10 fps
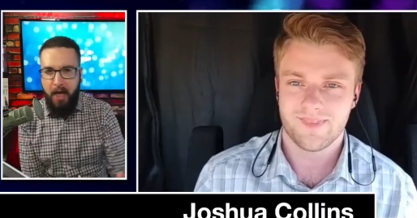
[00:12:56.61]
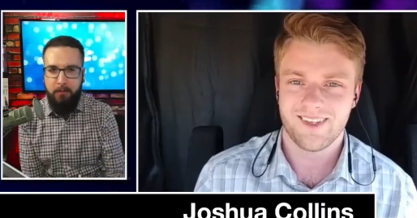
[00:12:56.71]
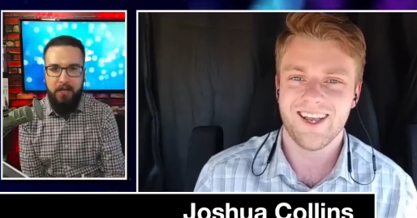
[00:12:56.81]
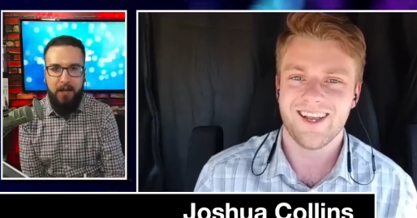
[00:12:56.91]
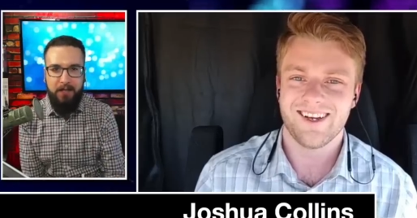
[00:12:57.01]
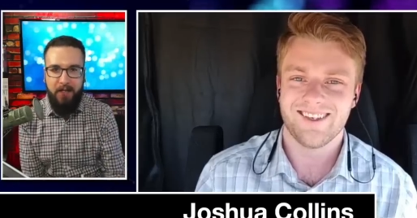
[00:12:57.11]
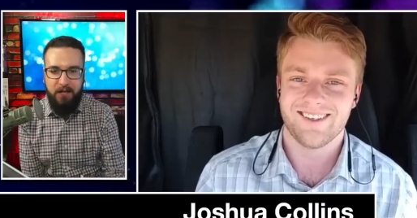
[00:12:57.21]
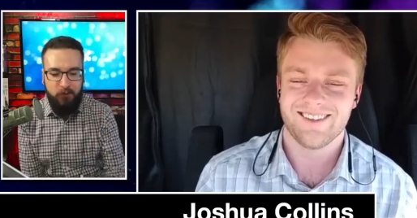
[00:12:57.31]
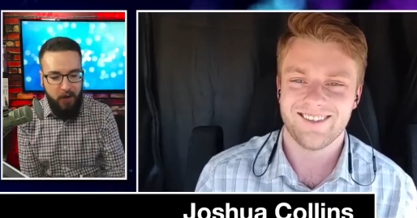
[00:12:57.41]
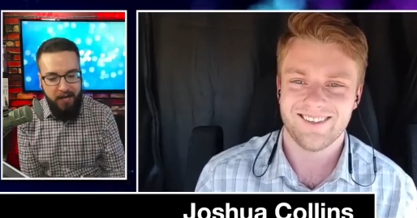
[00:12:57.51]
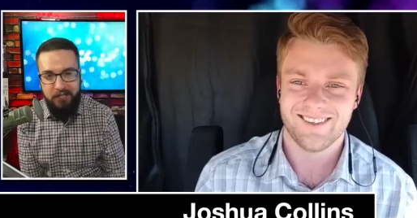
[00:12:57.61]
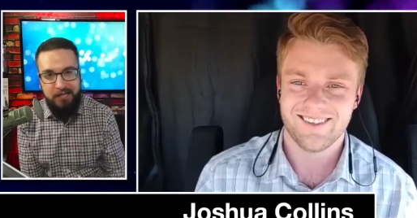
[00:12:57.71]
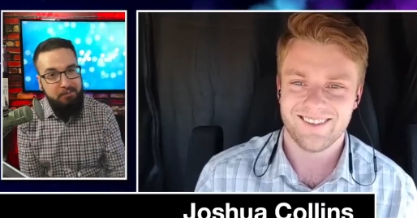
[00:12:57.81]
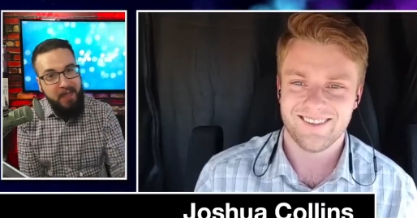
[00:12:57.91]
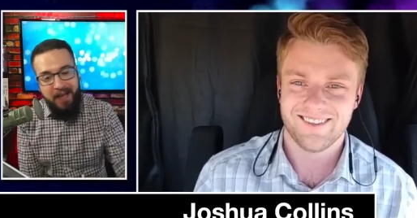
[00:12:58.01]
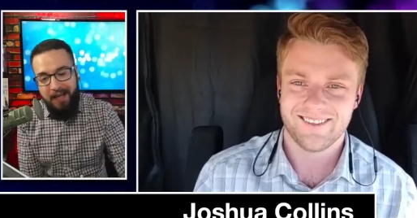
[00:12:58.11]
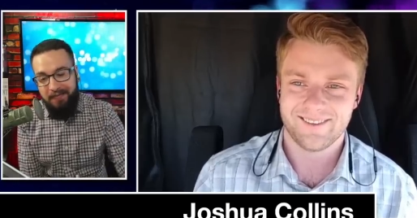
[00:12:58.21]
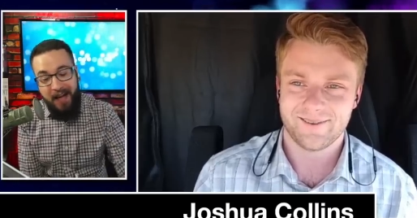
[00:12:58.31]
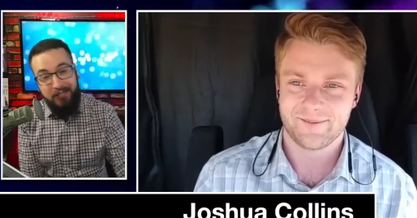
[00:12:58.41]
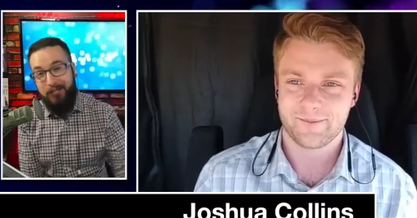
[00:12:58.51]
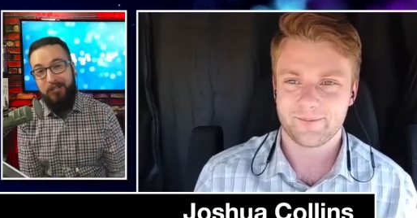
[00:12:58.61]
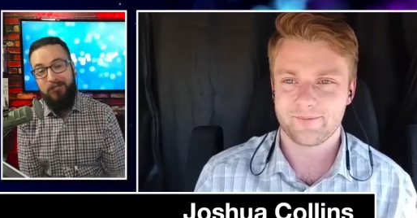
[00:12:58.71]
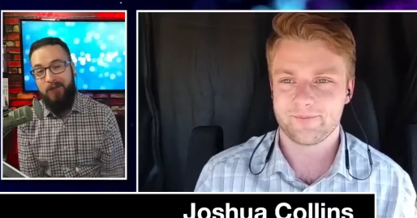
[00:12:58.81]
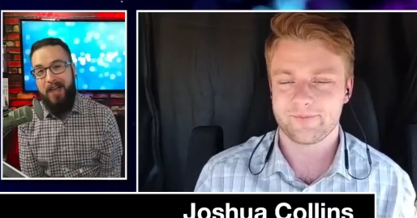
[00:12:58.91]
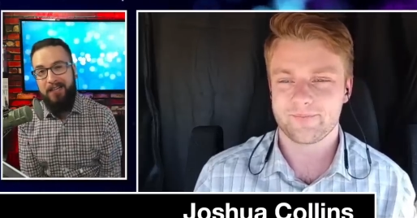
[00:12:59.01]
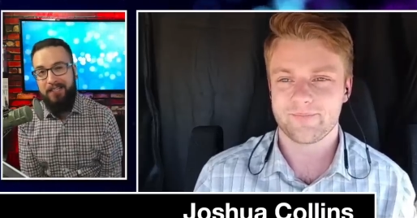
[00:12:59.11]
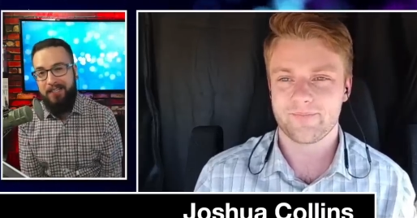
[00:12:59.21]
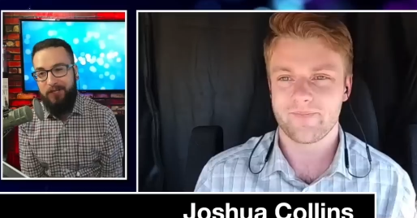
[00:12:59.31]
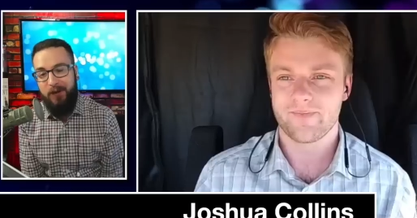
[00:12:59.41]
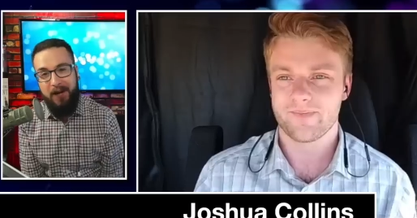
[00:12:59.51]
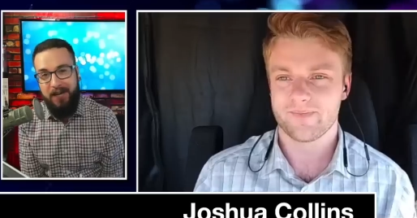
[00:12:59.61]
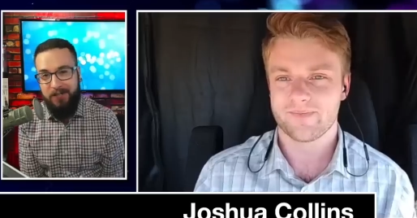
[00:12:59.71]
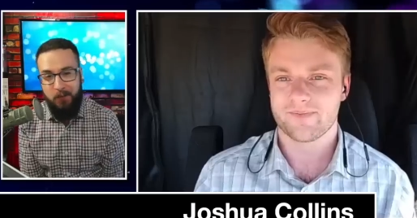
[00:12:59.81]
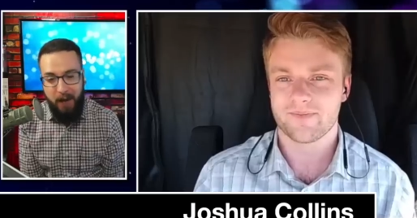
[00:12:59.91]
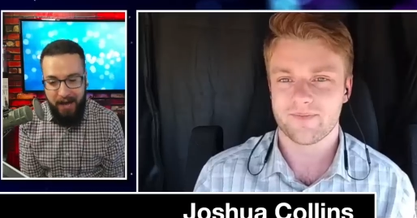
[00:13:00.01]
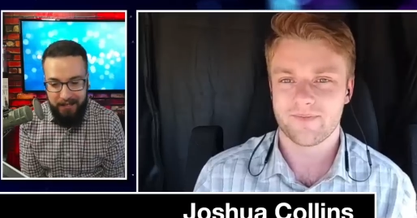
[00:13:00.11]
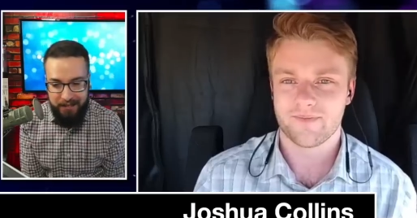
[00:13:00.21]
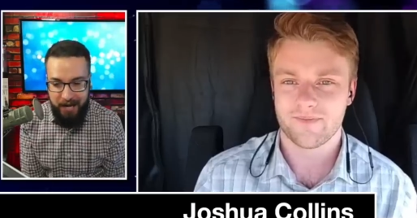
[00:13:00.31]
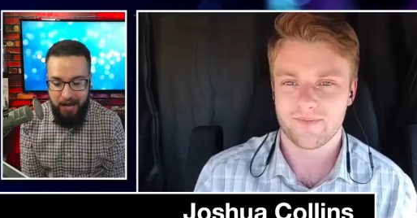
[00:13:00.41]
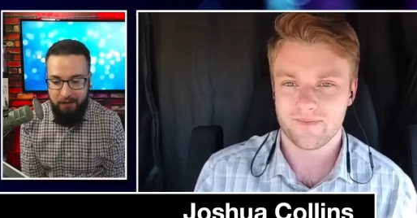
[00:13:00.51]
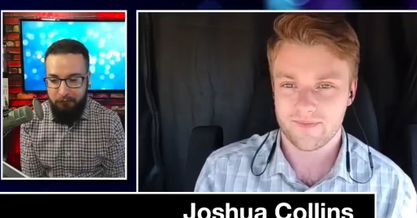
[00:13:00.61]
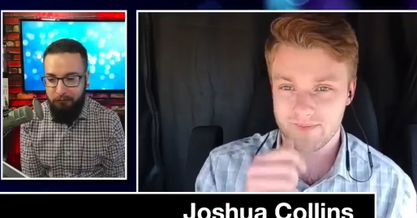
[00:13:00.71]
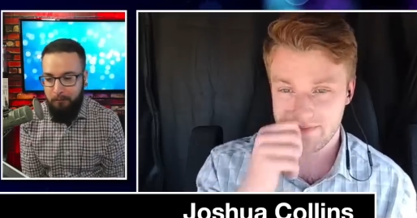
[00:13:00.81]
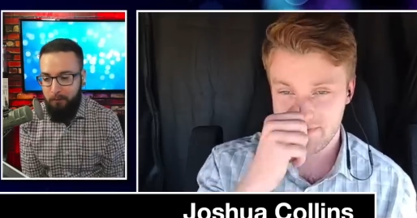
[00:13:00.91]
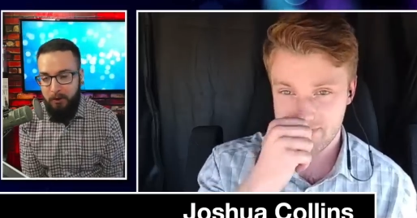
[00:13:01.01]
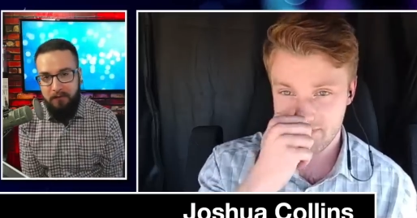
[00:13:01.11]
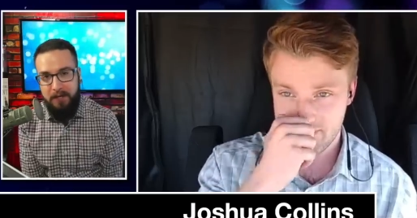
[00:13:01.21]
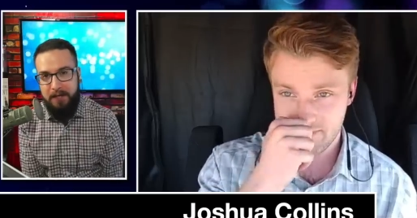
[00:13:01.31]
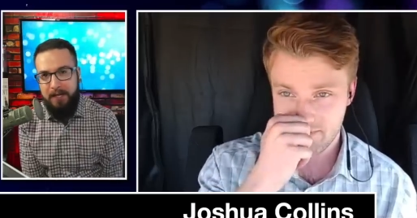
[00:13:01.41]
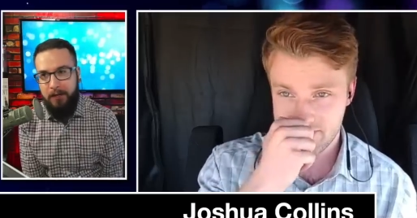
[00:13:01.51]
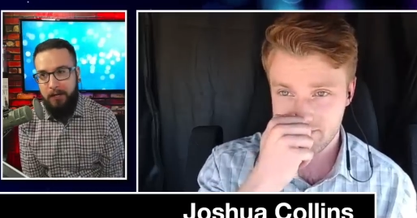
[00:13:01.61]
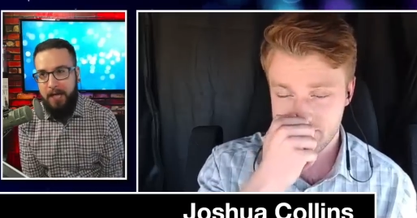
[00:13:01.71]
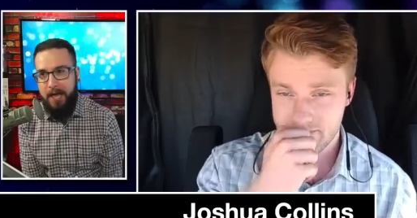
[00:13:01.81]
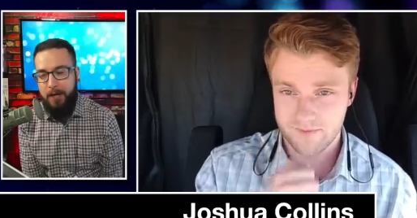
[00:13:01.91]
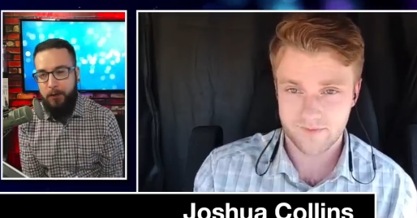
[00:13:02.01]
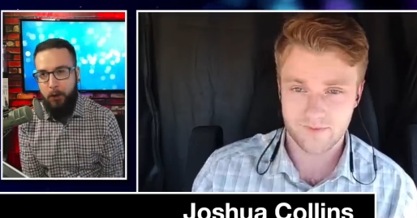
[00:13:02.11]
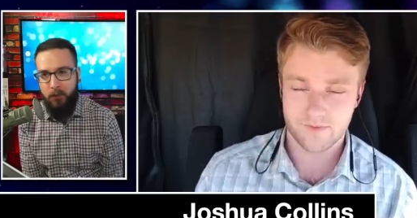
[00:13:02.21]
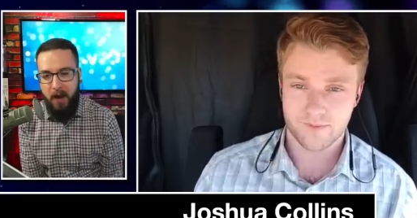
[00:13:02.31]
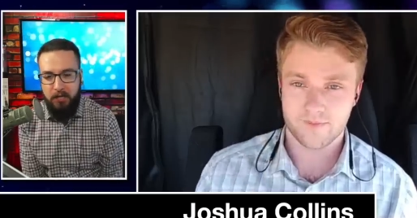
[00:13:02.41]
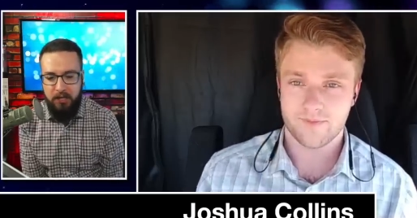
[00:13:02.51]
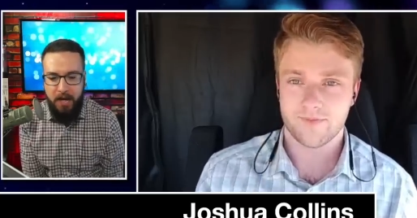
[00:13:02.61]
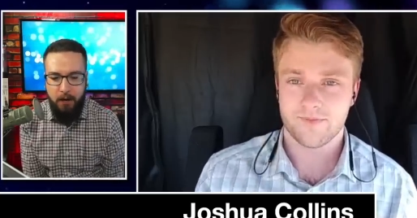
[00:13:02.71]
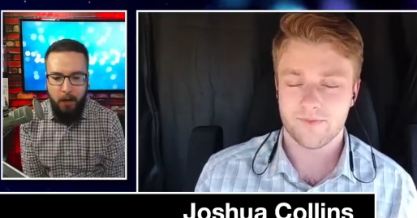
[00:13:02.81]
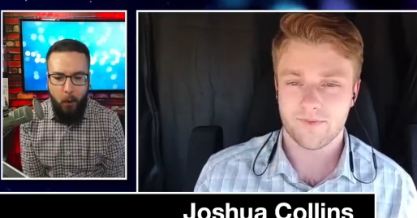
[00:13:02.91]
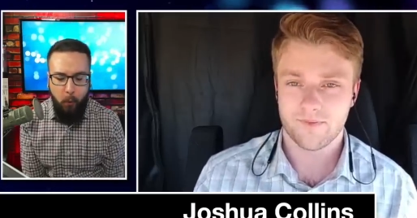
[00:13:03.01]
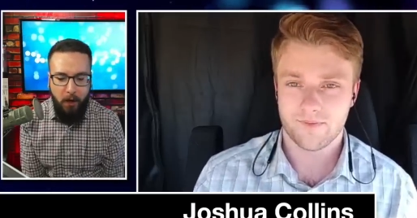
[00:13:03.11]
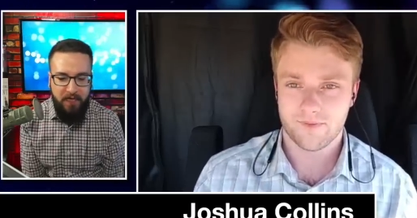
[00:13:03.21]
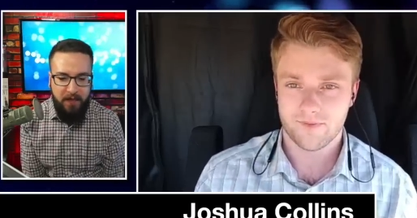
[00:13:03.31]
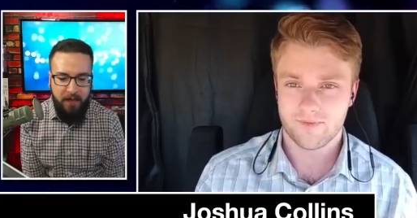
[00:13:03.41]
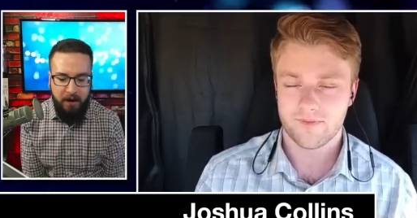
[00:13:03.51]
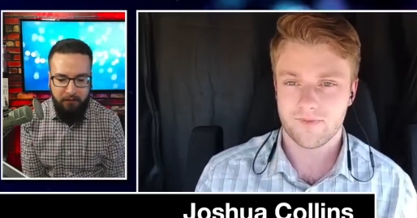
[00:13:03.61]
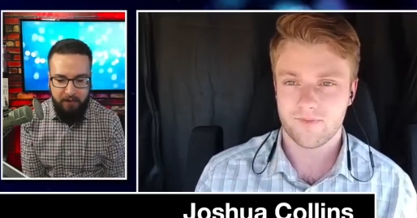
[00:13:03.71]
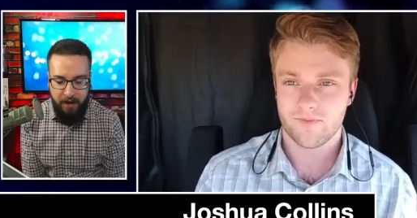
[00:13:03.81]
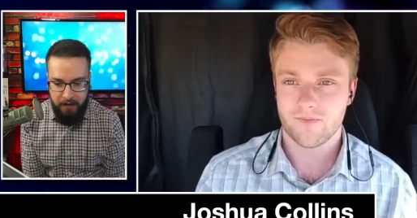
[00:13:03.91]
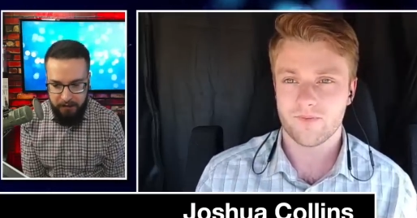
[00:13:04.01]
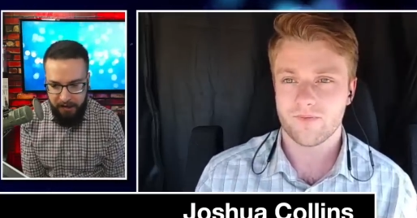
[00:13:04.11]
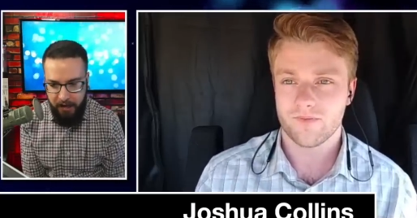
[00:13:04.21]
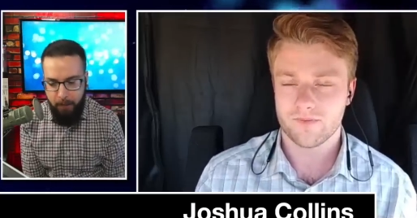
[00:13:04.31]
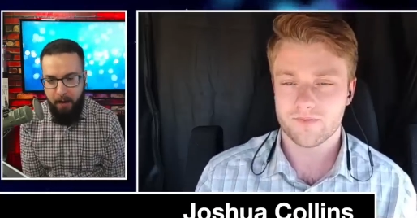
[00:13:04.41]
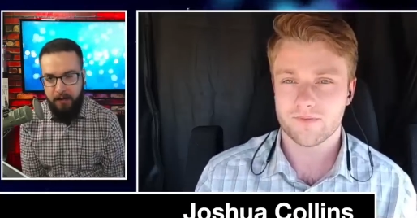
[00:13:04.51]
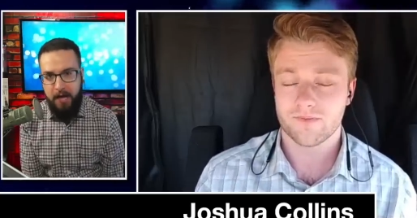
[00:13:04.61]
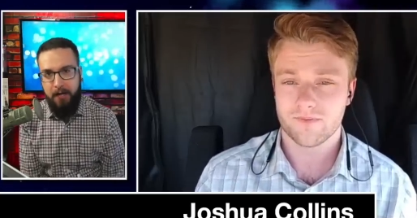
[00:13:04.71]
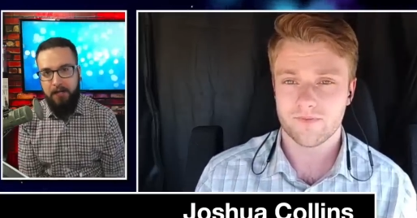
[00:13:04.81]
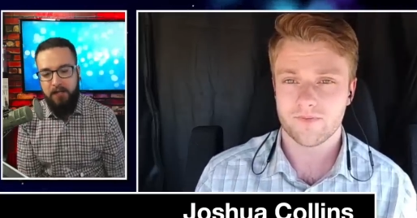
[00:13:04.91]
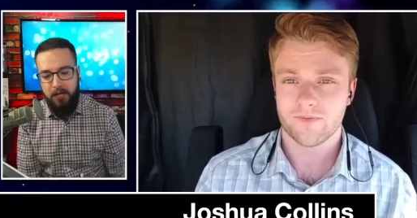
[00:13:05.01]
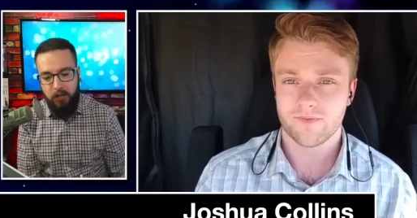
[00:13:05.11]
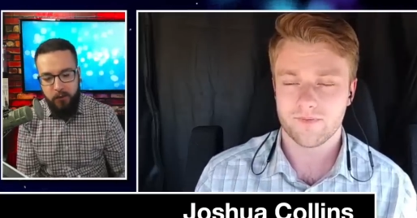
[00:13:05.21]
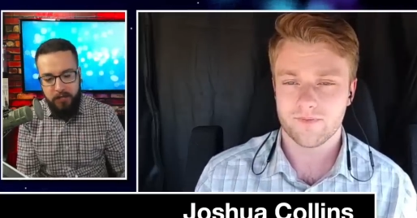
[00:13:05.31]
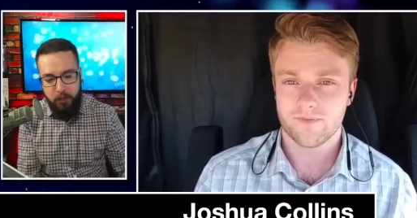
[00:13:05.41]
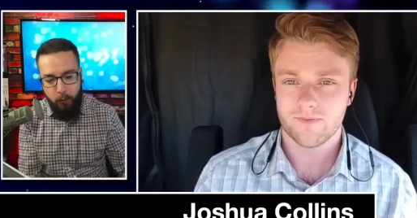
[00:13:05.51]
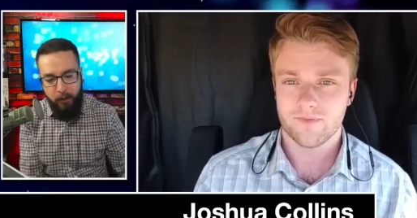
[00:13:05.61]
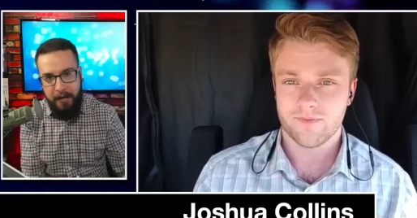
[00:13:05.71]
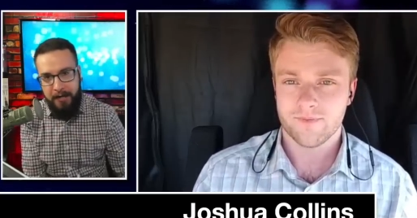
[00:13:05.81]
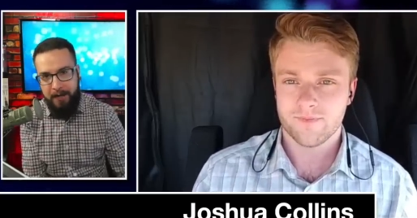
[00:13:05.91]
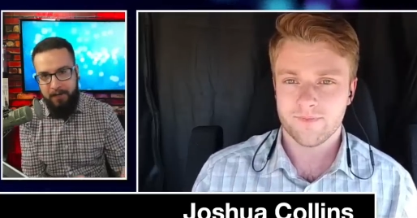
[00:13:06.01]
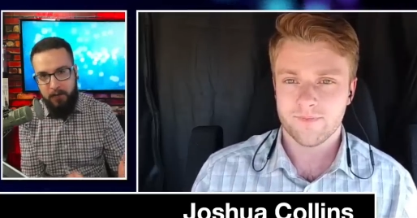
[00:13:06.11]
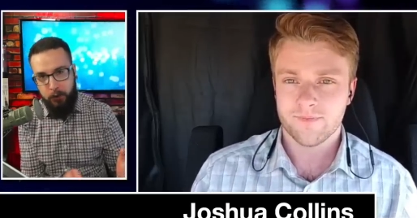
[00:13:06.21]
Speaker 1: emulating yeah. that strategy, that's a good strategy, you know, and it is a way to kind of move the needle in your direction. And one thing that I find fascinating about candidates like you is that you're bringing in this